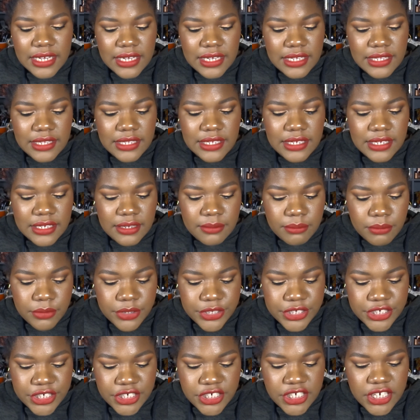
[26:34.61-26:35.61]
the
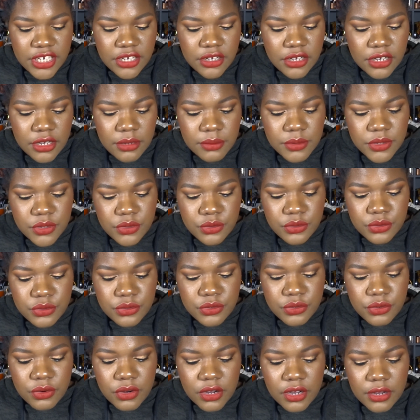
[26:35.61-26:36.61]
Marc Jacobs
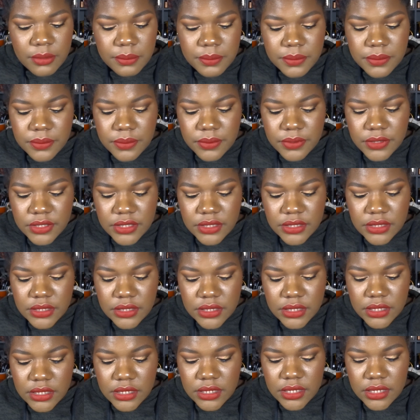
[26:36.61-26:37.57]
Dewdrops.